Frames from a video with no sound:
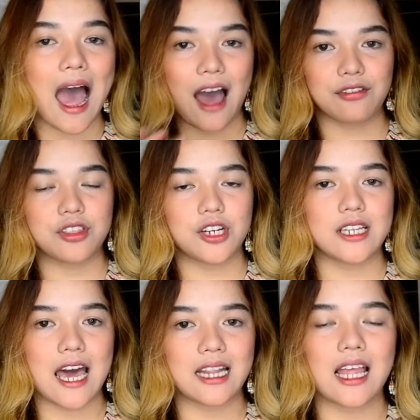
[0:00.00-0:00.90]
After
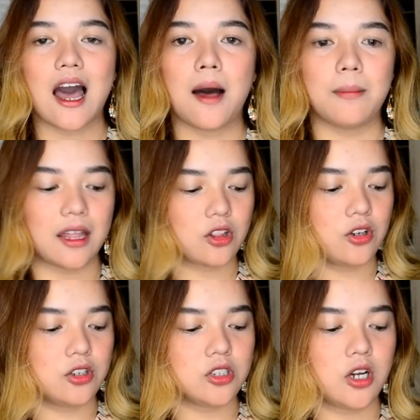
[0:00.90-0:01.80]
that,
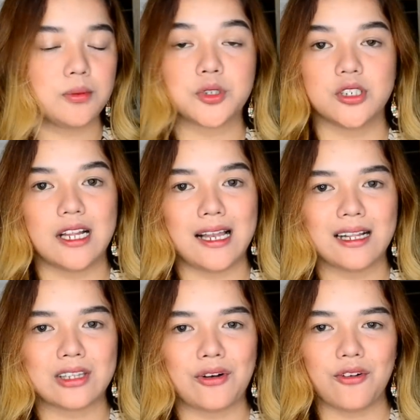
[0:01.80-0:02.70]
ito, optional
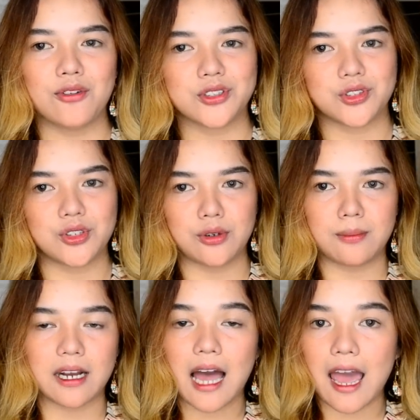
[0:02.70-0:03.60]
lang to. Kung gusto nyo
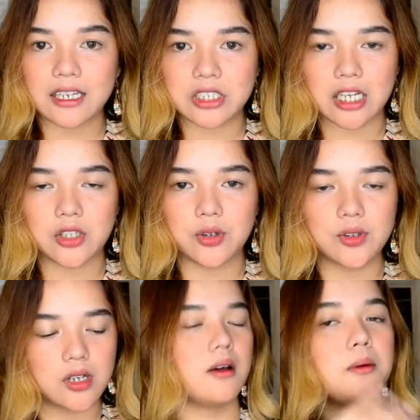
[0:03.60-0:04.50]

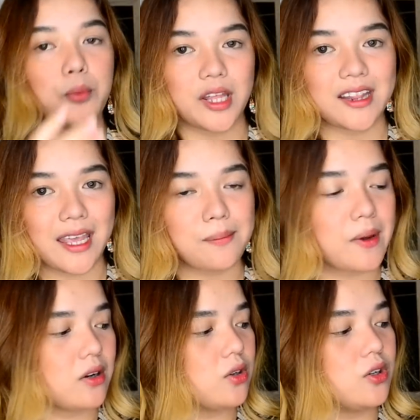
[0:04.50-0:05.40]
mag-eyeshadow, pwede.
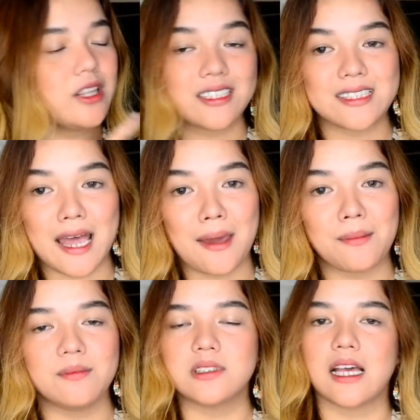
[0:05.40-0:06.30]
Pero this
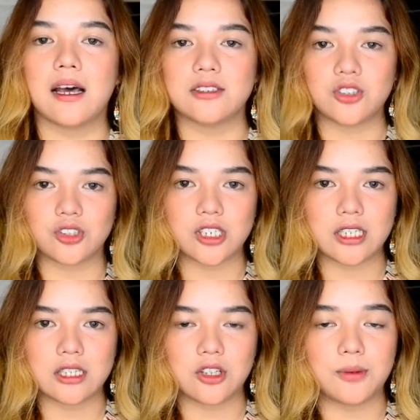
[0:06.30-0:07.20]
time, sa
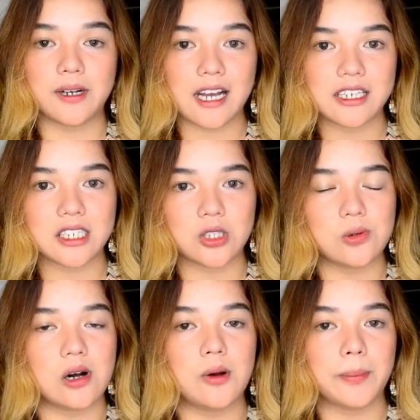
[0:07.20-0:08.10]
tutorial na to, mag-eyeshadow
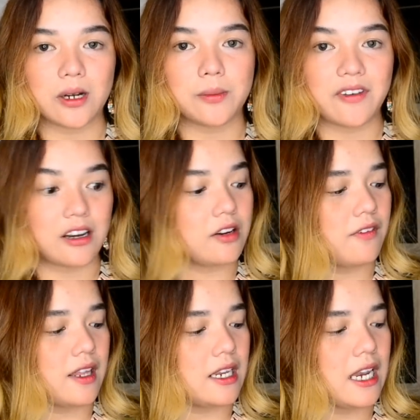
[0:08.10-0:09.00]
ako. Pero very,
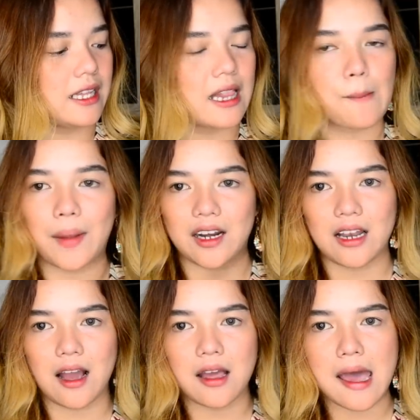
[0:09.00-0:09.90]
very light lang. Para
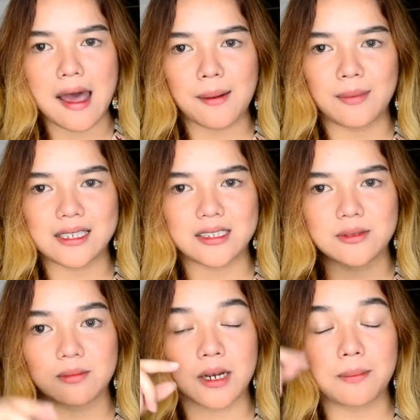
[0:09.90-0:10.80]
lang
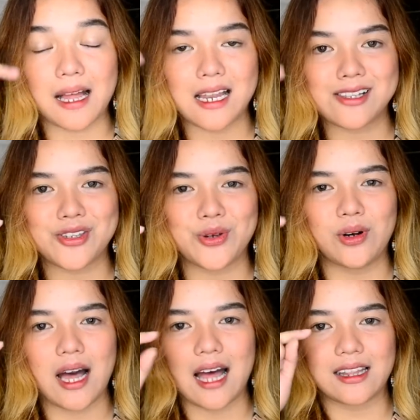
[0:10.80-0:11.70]
mas mag-balance
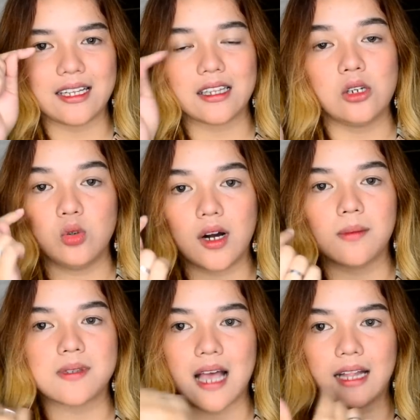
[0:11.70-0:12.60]
yung ating
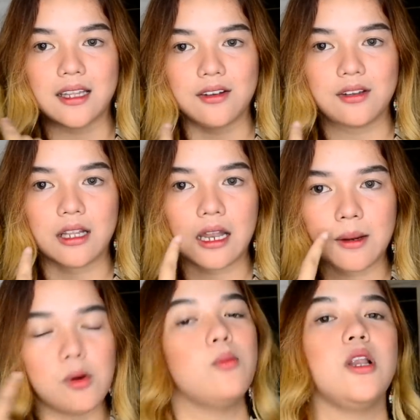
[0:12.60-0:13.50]
talukap sa ating
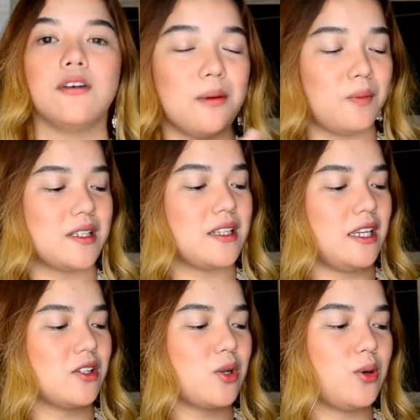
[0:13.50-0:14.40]
namumulang
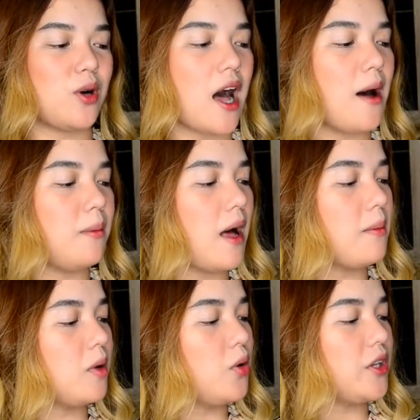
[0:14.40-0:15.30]
pisngi. So, I'm
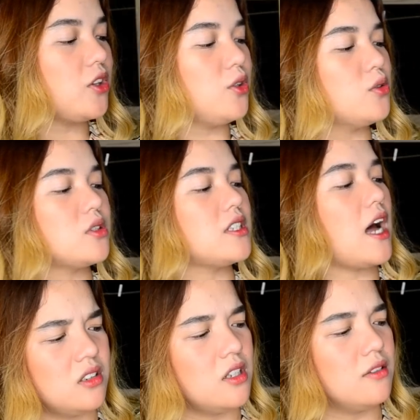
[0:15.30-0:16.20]
going to use
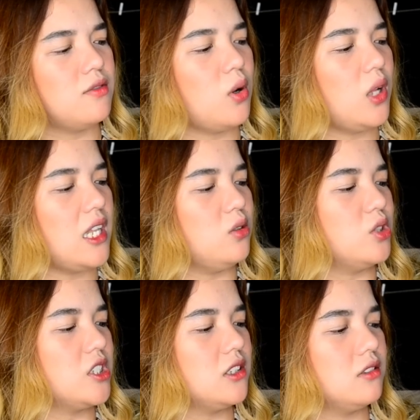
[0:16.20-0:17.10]
the
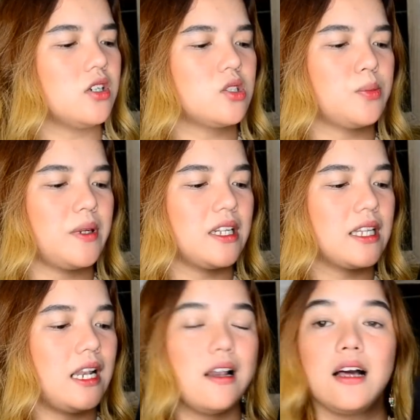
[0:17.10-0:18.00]
Focallure. So,
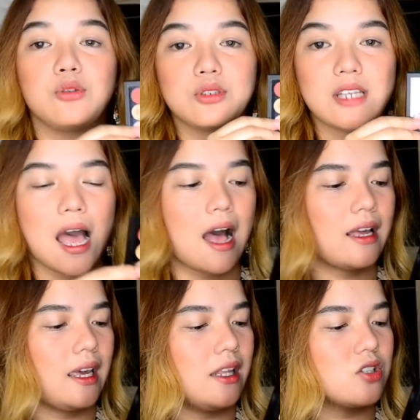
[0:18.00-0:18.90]
pinadala lang to sa
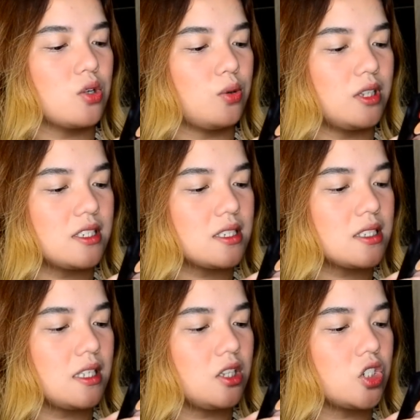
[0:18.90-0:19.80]
akin. So, this
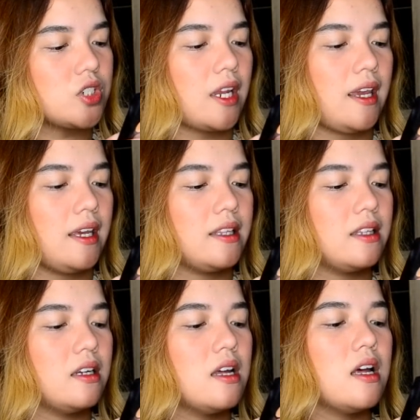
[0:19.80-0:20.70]
is in the
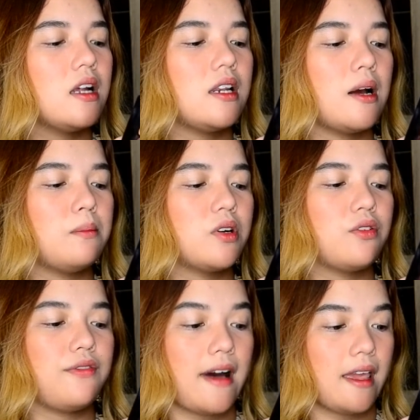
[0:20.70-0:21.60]
shade
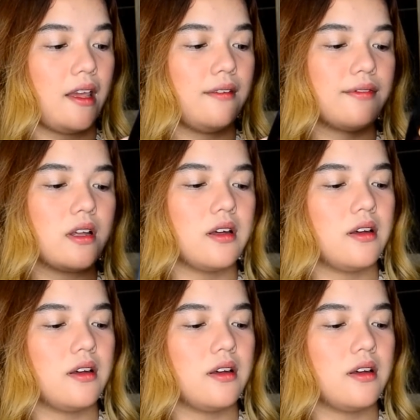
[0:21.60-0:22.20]
number 5.